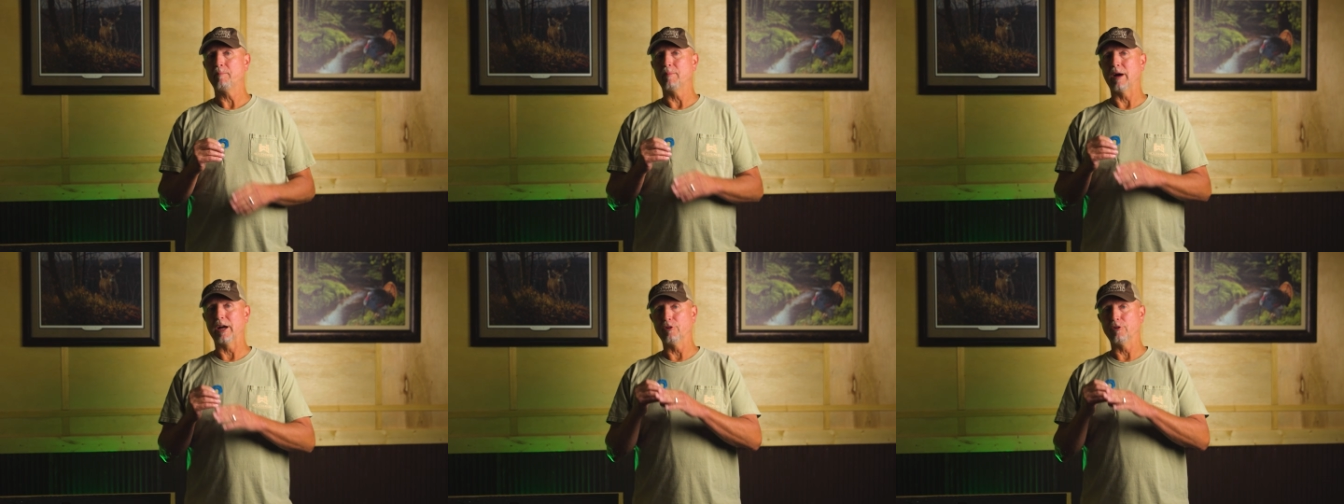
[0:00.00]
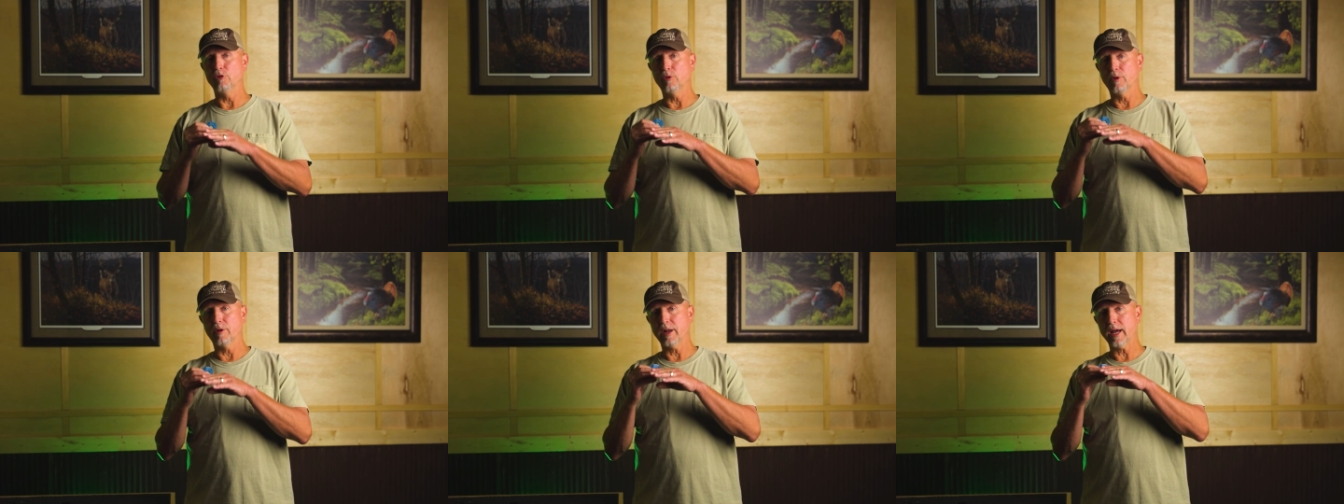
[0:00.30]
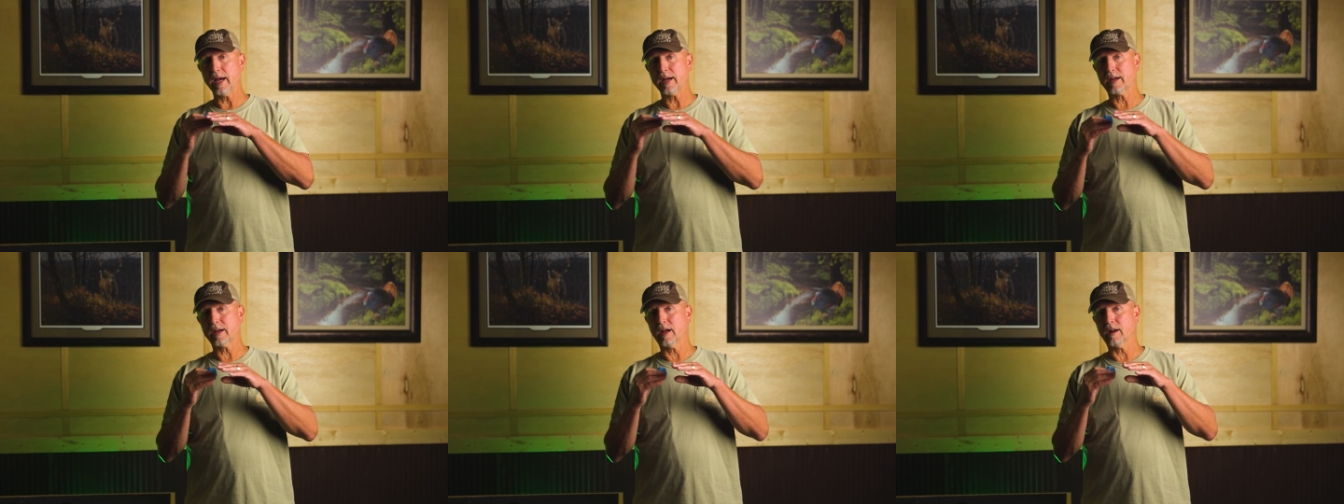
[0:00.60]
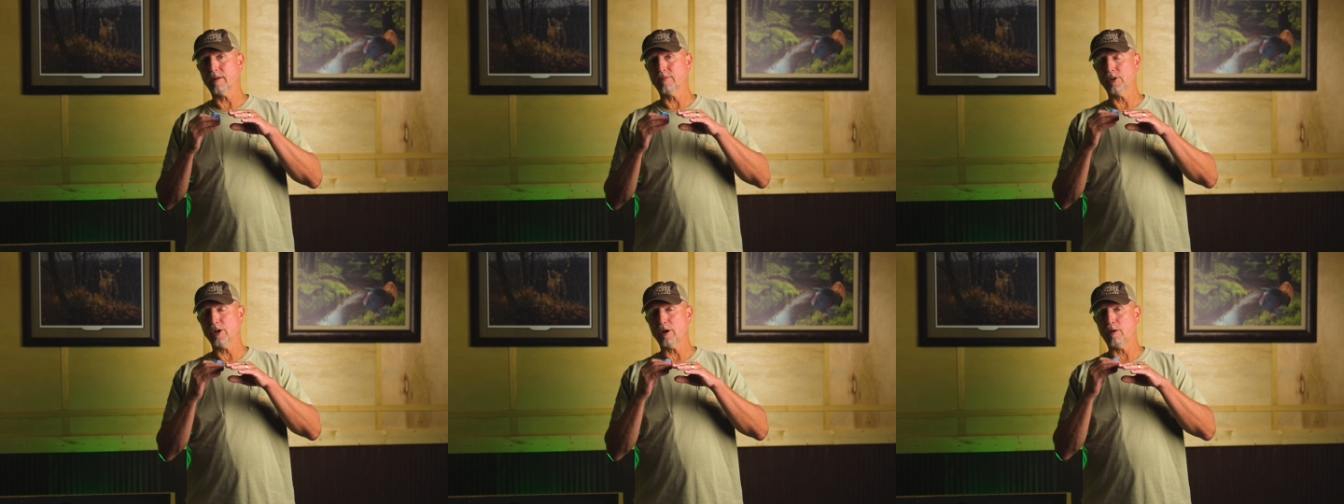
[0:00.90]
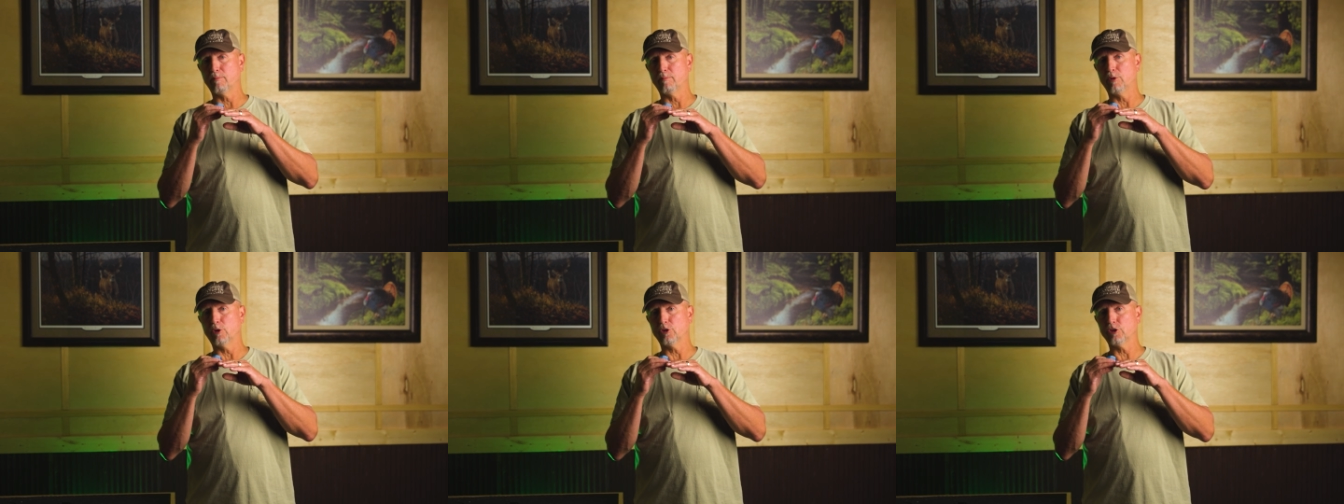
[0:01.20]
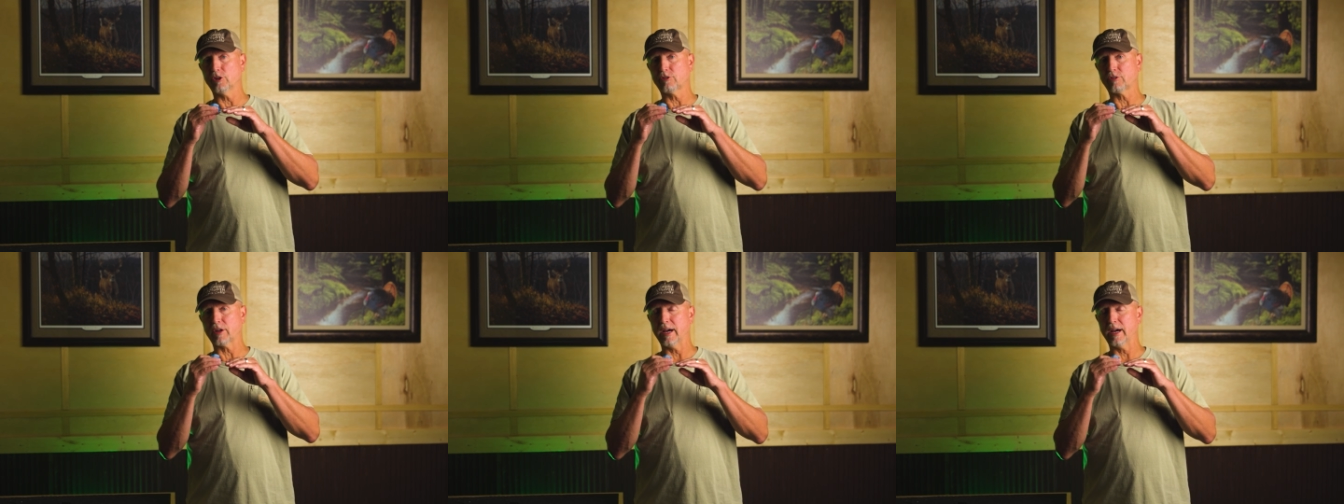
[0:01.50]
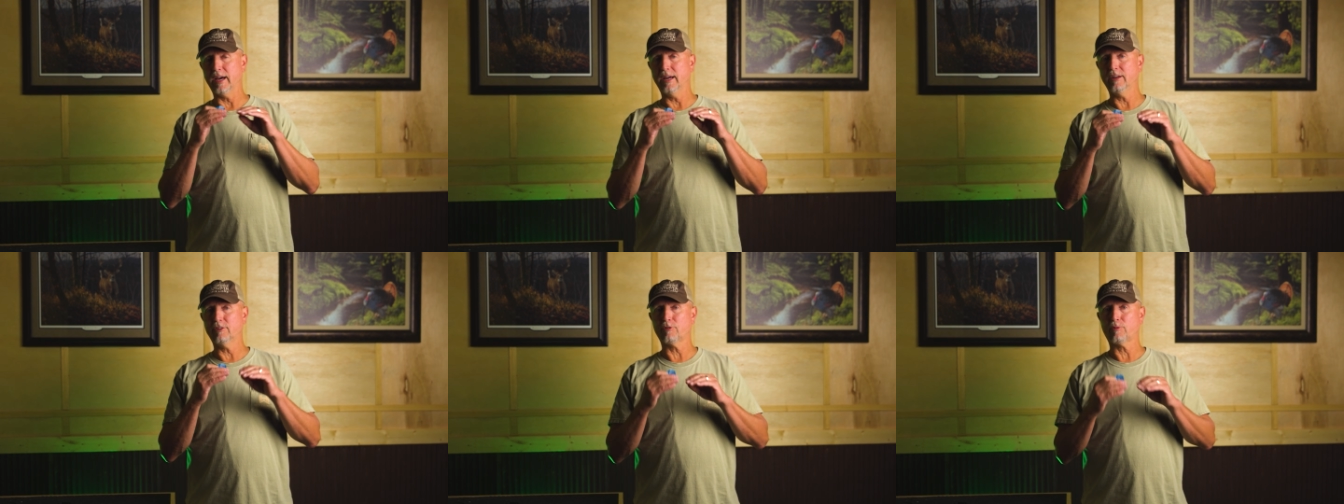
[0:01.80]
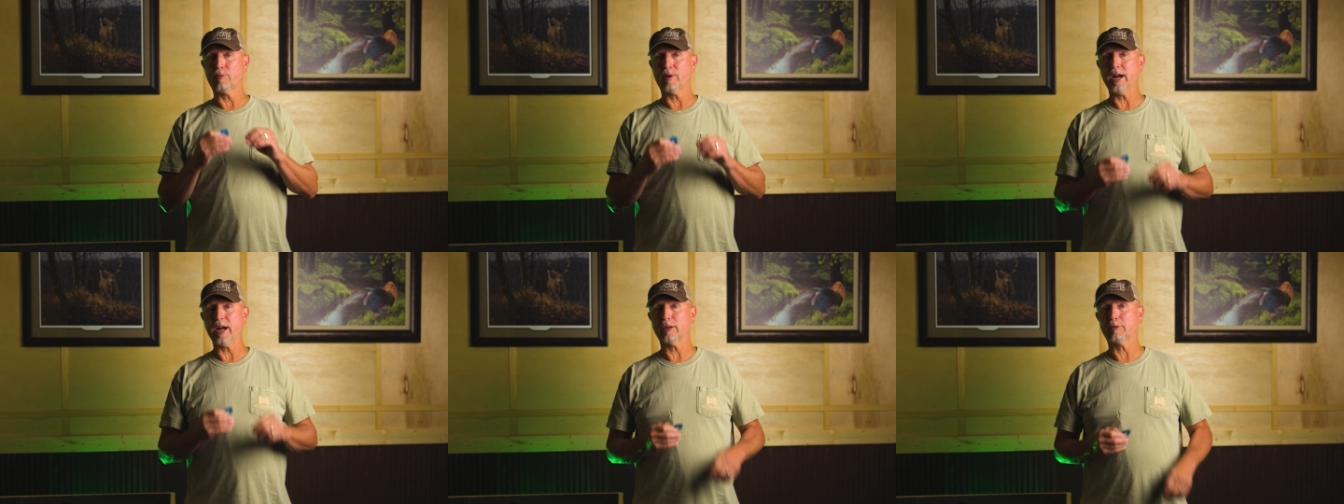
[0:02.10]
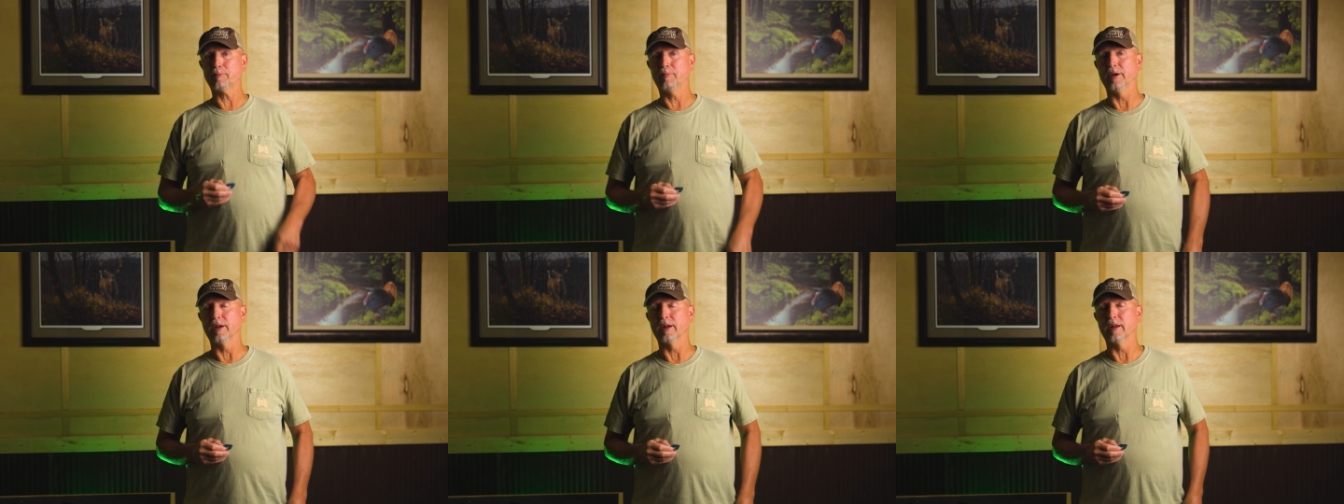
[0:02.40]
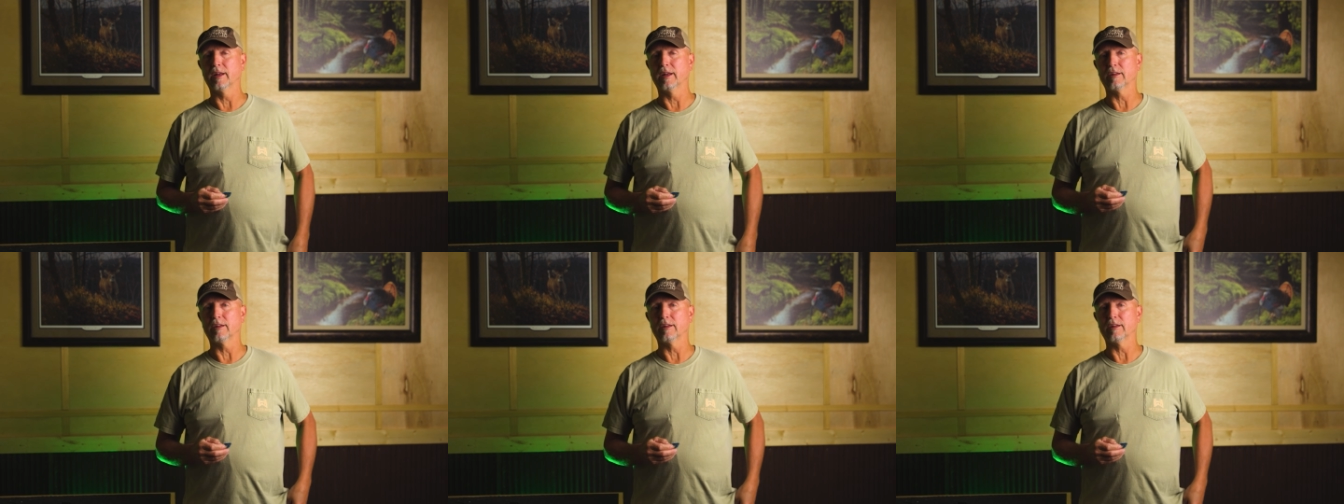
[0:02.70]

By doing that kind of a yelp and putting just a haze of rasp in it,